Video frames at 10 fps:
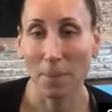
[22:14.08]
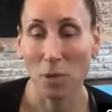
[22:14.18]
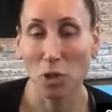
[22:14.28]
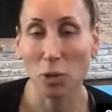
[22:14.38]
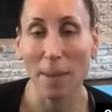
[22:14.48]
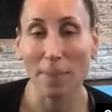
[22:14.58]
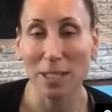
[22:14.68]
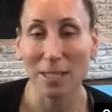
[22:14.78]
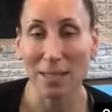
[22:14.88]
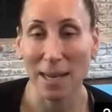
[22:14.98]
Shoot up
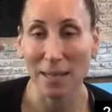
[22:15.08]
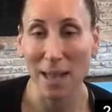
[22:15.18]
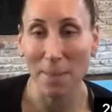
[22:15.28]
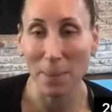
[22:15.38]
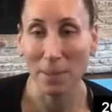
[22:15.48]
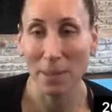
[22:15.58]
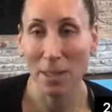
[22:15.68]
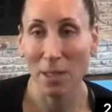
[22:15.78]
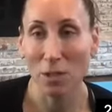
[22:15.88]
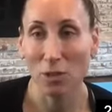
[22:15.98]
to stand up.
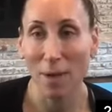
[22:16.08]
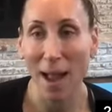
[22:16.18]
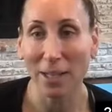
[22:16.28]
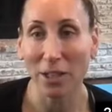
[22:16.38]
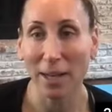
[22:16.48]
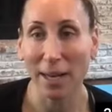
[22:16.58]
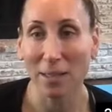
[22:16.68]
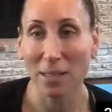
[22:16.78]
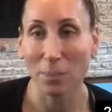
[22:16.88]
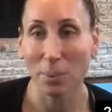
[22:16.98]
Drag your
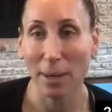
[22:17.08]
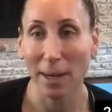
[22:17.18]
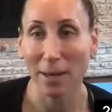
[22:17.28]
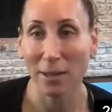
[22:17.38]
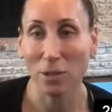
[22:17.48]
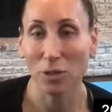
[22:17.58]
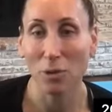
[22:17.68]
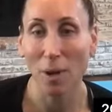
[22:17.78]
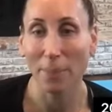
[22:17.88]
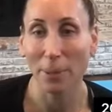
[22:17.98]
hands to prayer.
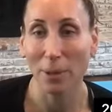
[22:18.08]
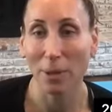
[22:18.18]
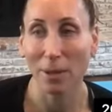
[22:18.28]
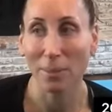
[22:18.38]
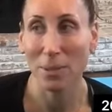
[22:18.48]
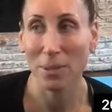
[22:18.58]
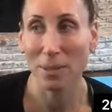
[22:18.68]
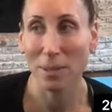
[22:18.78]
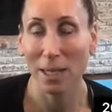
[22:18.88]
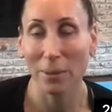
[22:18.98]
Drop your arms.
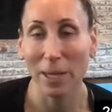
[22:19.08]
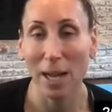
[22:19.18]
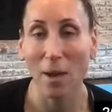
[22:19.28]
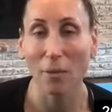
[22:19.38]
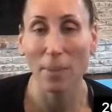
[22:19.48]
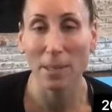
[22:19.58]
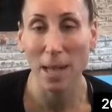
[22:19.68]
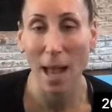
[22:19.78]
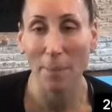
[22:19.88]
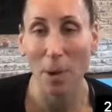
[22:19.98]
Here we go from the
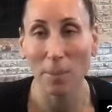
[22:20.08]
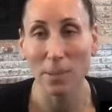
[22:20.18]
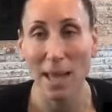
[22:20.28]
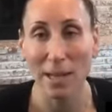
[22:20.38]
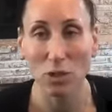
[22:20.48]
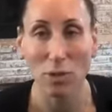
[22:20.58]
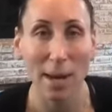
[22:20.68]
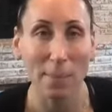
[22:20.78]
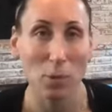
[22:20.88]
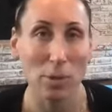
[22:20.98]
top. Arms slide straight
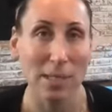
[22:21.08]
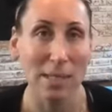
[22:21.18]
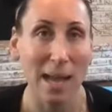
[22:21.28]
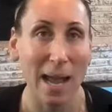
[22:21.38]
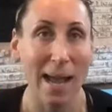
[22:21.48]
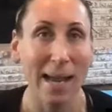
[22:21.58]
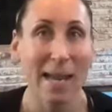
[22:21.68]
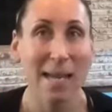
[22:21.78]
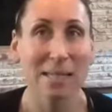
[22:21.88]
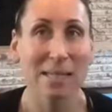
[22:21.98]
up towards the sky.
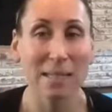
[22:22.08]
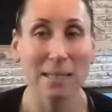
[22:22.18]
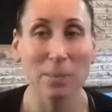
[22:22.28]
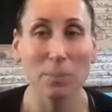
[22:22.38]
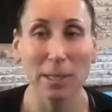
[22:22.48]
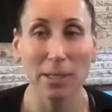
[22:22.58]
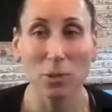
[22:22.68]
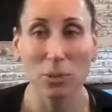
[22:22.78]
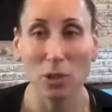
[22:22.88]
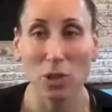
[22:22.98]
Sit deeply
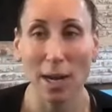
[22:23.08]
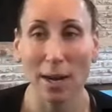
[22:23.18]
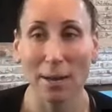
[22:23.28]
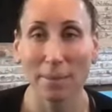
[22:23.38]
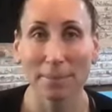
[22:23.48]
into a chair.